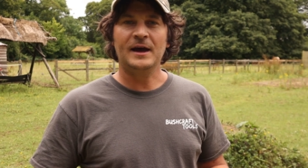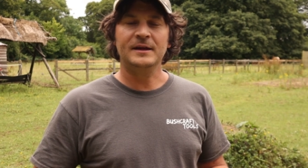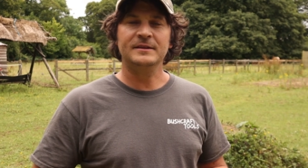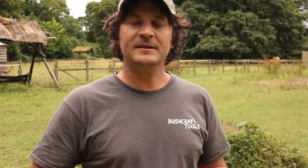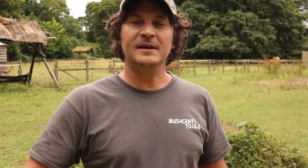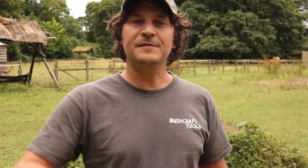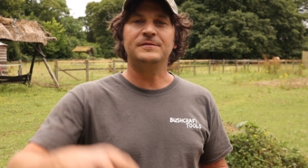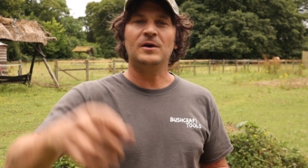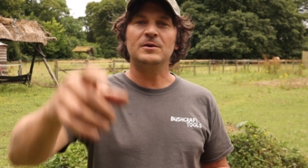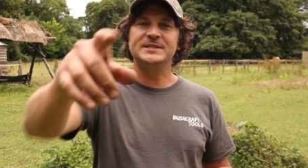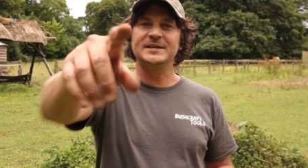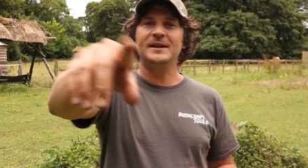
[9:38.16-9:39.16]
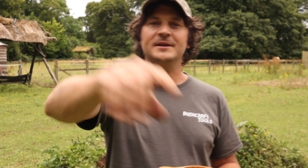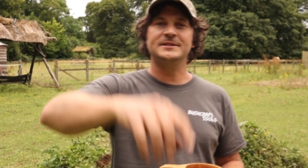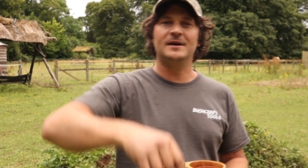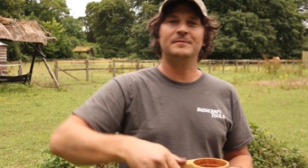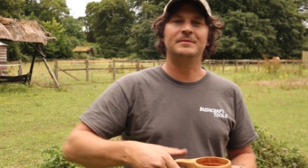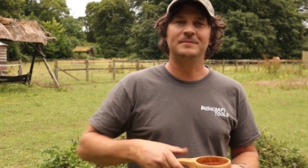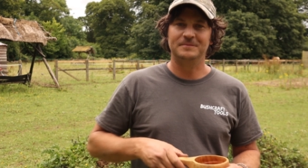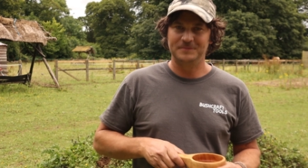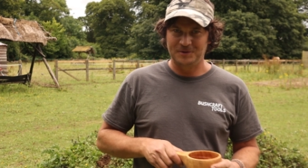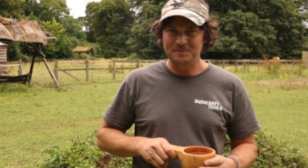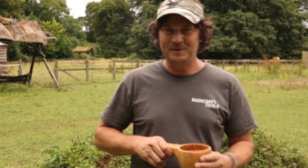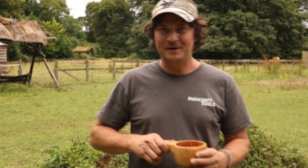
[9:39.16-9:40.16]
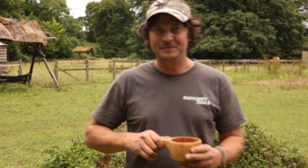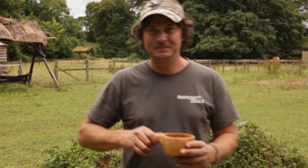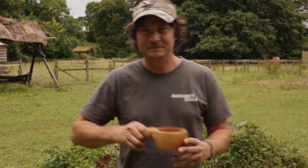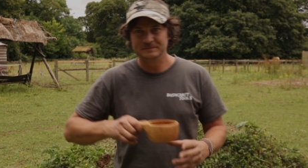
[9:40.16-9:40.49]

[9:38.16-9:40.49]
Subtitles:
And if not, I'll see you next time. Goodbye.